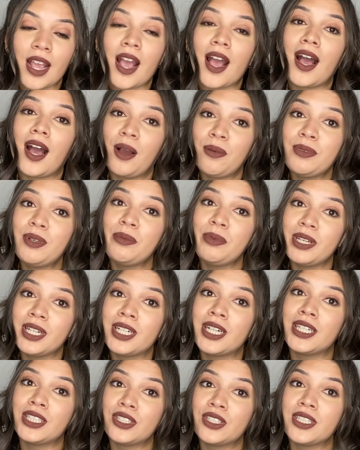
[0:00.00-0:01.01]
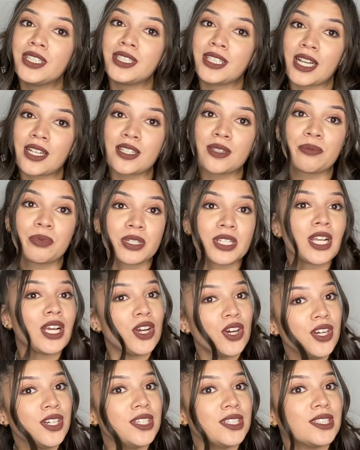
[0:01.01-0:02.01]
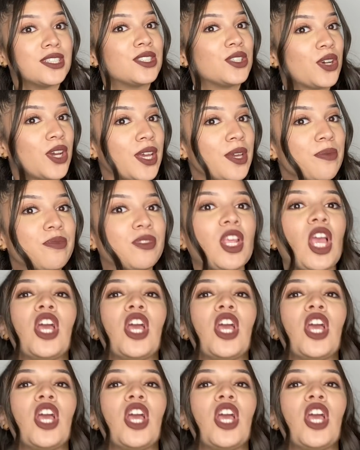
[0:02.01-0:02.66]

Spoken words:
I'm gonna be 100,000% honest, okay?